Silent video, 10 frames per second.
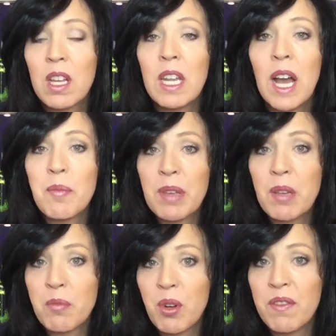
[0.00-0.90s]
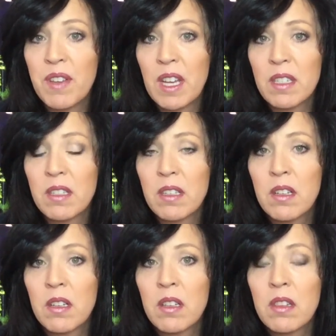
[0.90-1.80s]
not being perfect
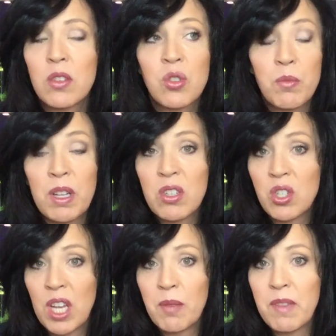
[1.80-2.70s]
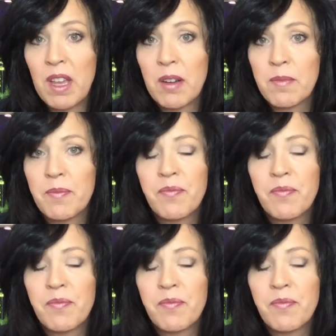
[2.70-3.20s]
there's tremendous shame there.